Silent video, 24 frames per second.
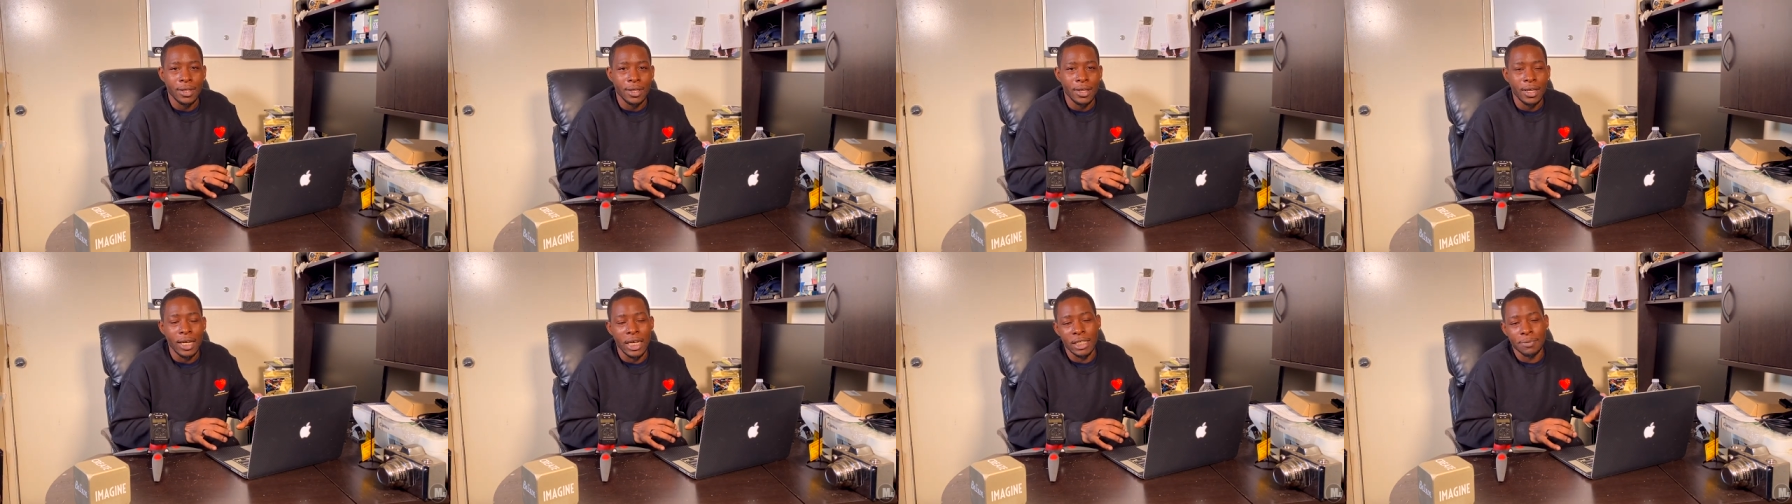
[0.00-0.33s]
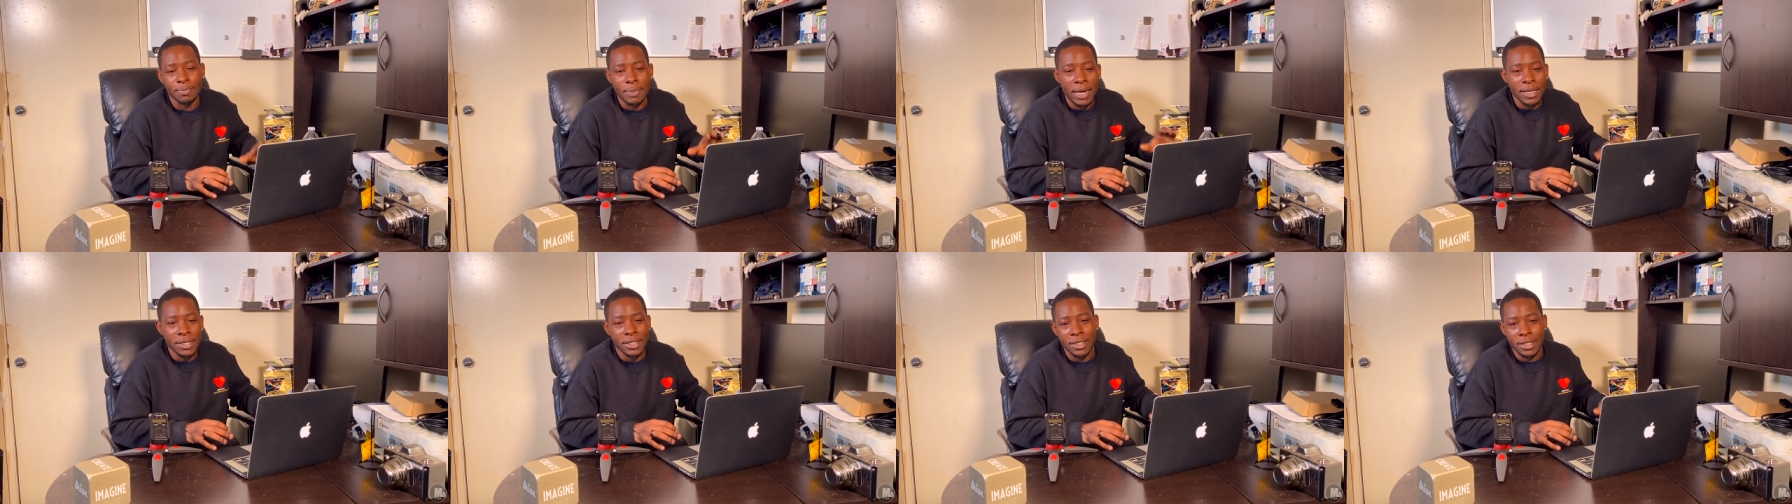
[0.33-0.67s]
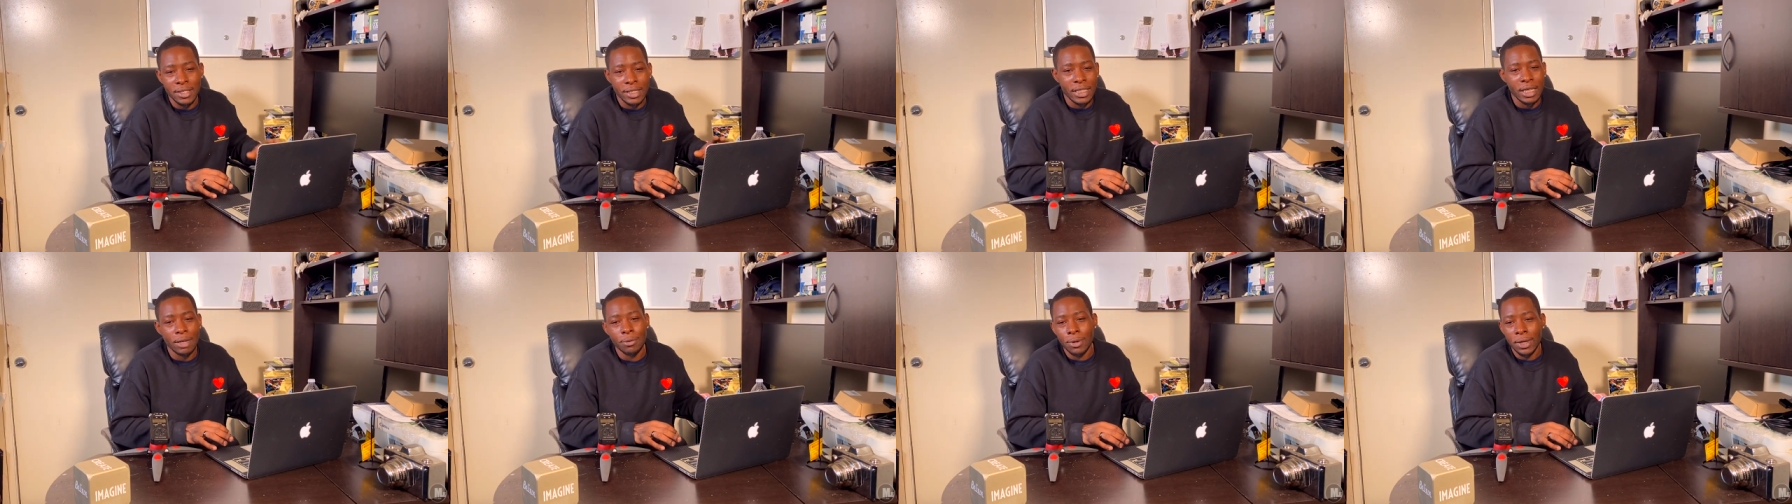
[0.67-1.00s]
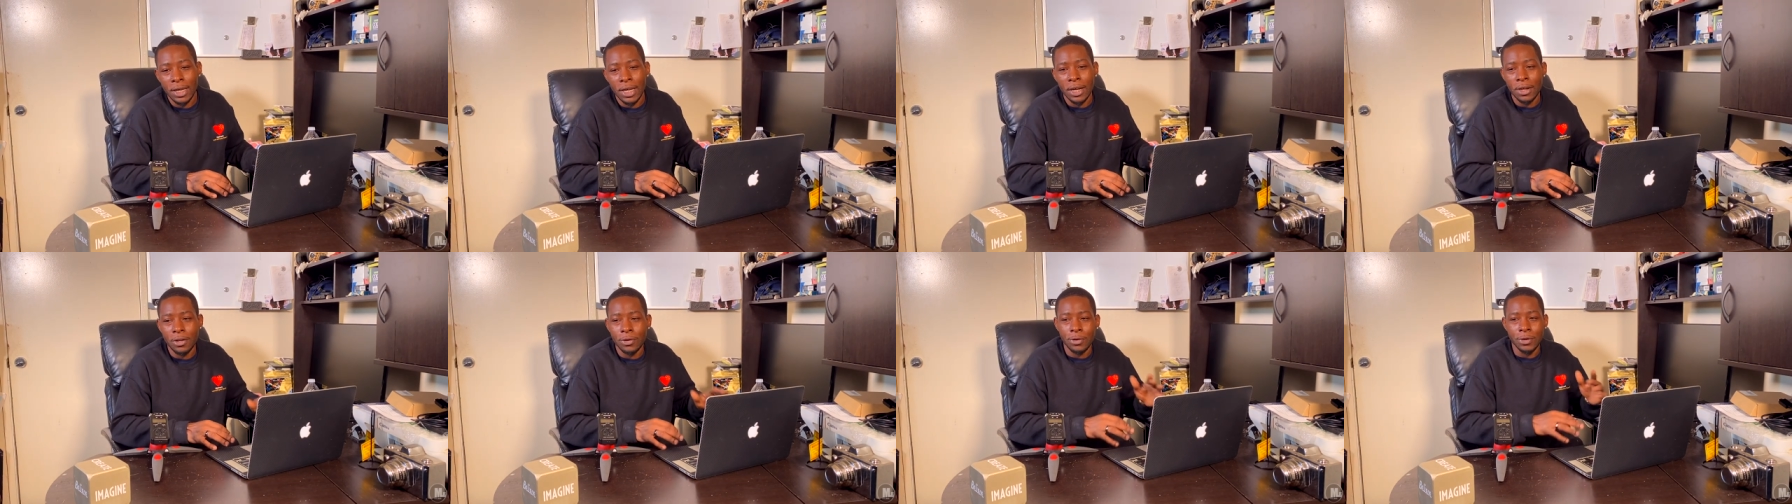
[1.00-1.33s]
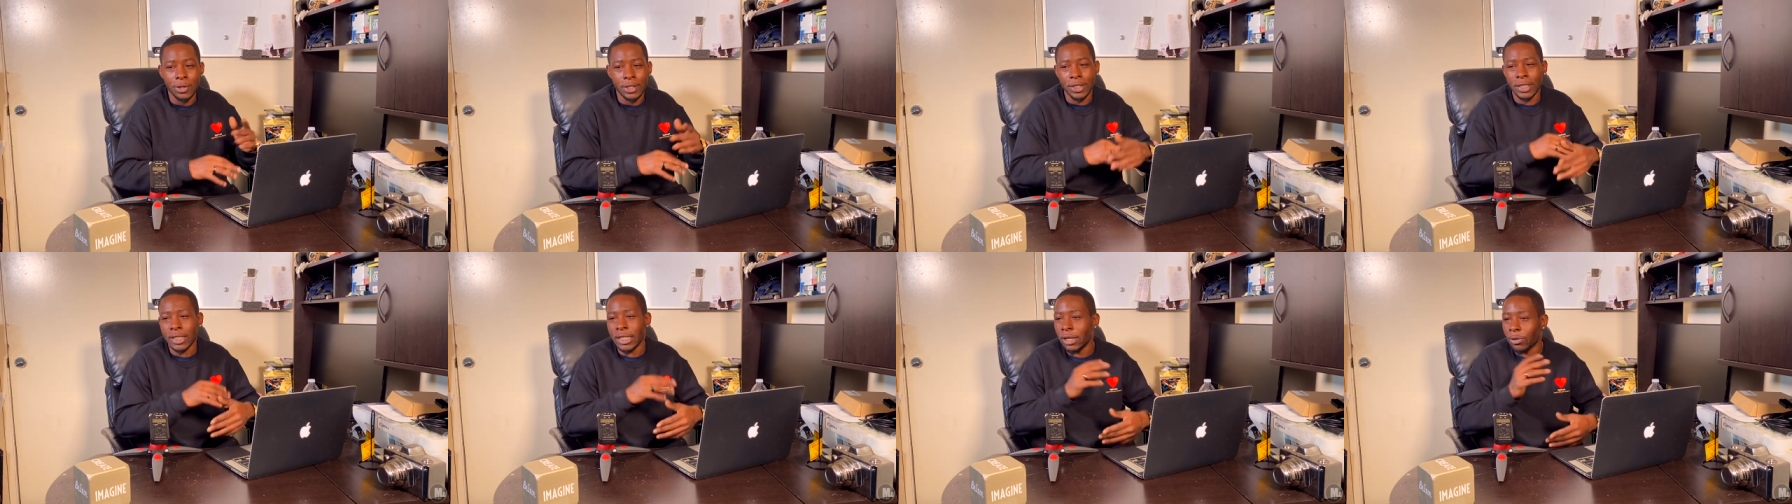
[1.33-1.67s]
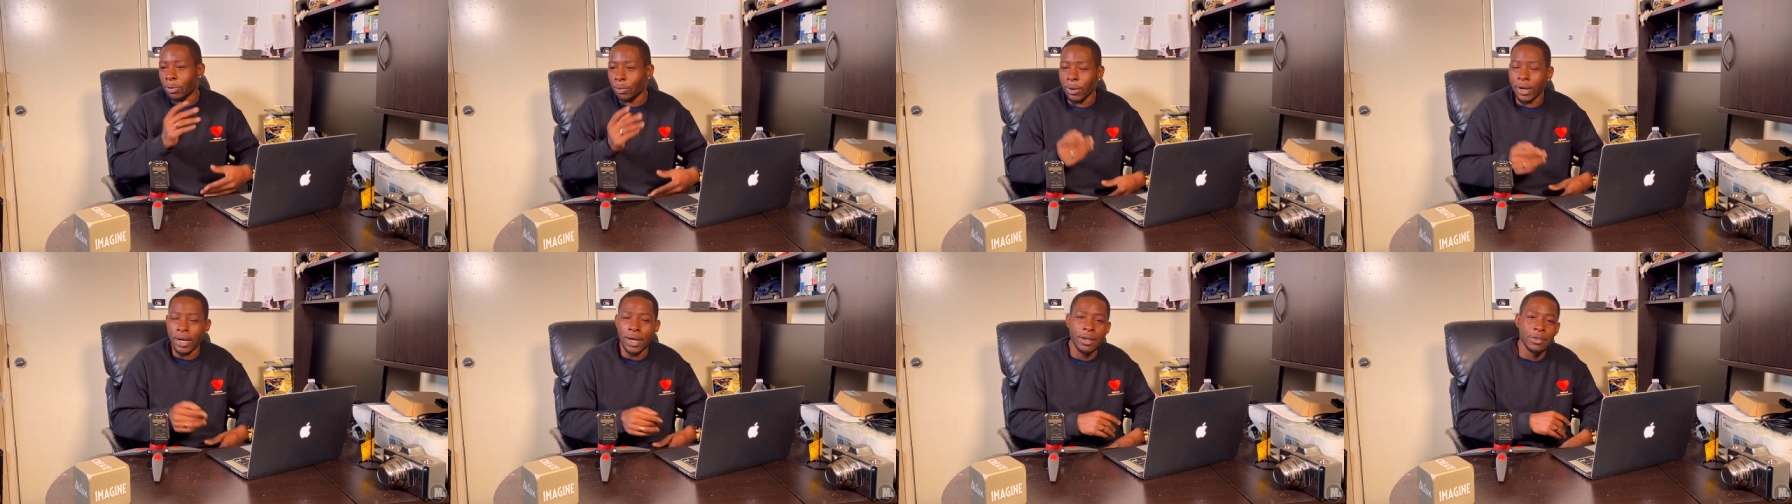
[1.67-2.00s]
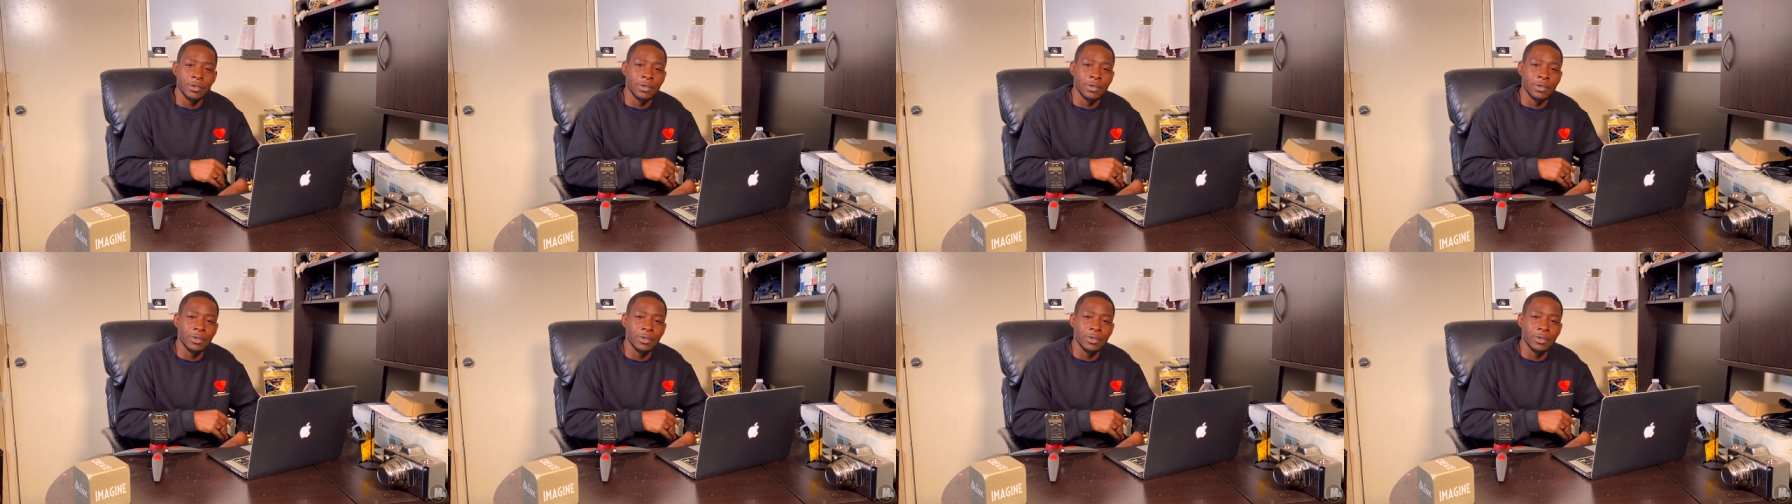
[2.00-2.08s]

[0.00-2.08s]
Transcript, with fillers: especially the C100, the C300,